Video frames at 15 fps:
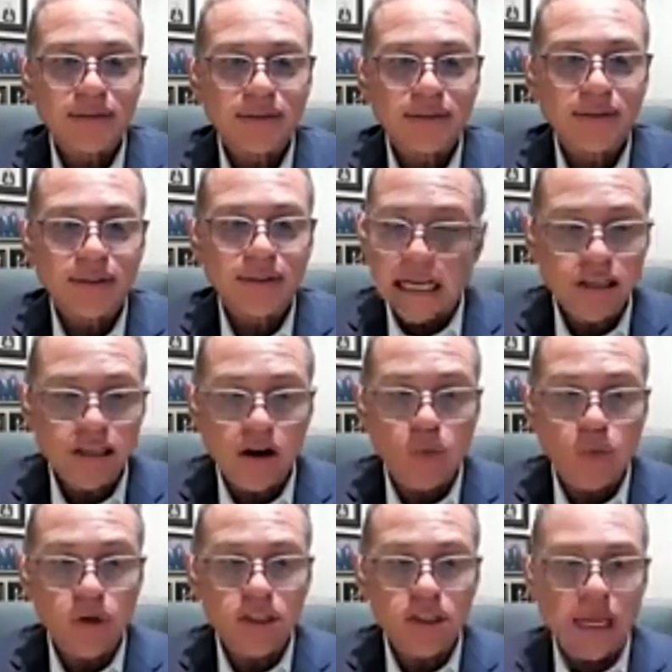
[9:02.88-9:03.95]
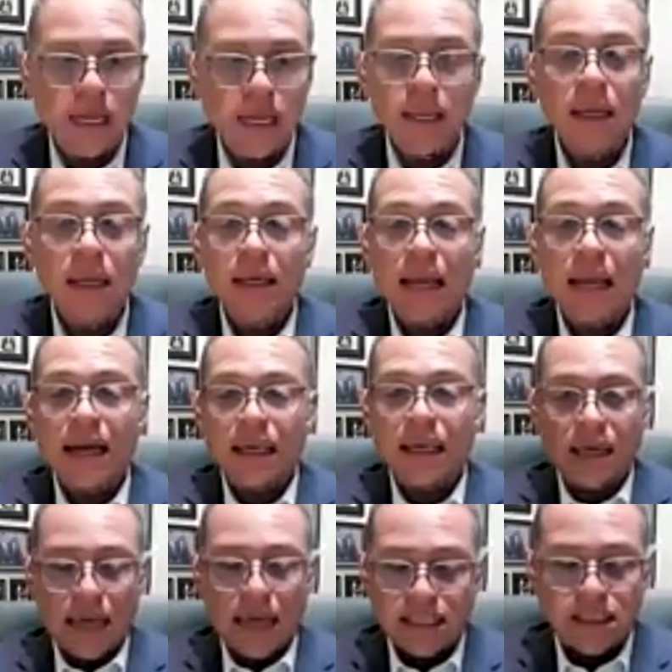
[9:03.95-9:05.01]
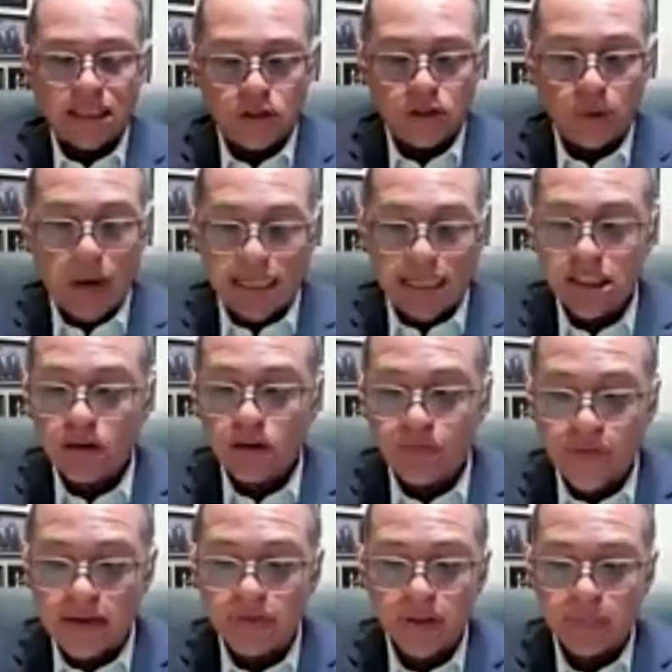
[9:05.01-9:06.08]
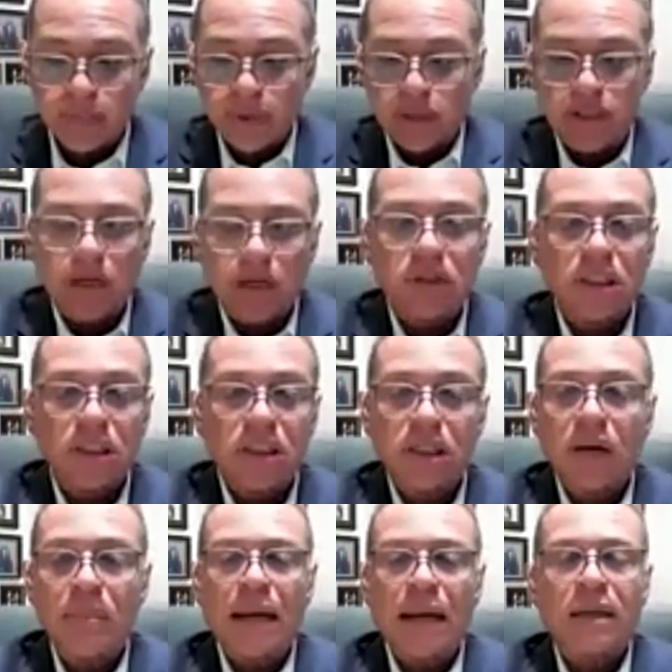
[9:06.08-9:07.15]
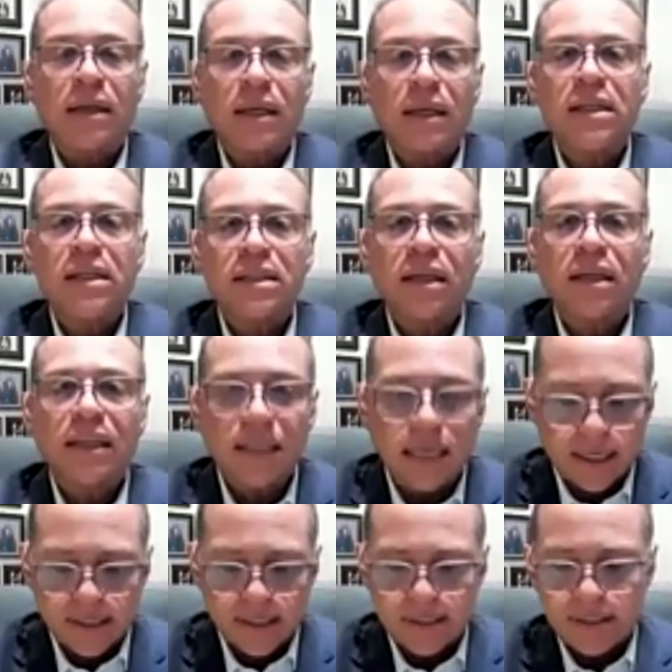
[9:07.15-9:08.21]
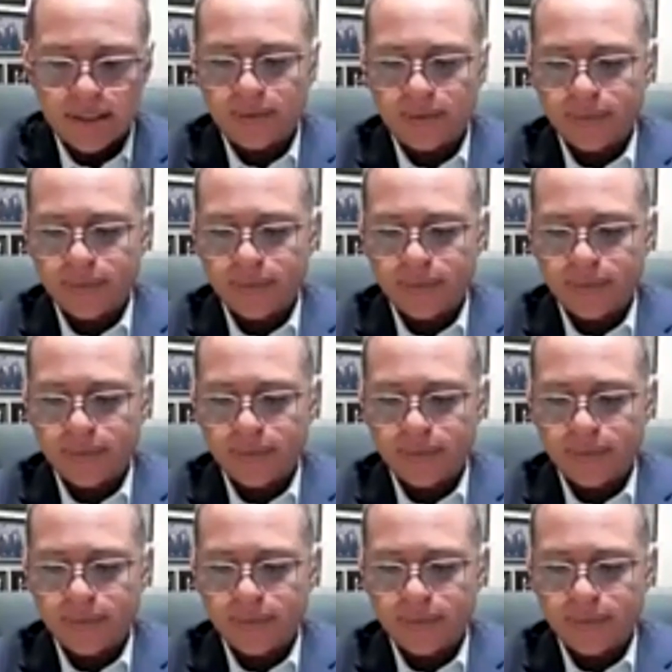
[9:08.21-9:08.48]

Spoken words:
That's all we're saying. Now, again, I still favor the Celtics to come out of the East? Yes.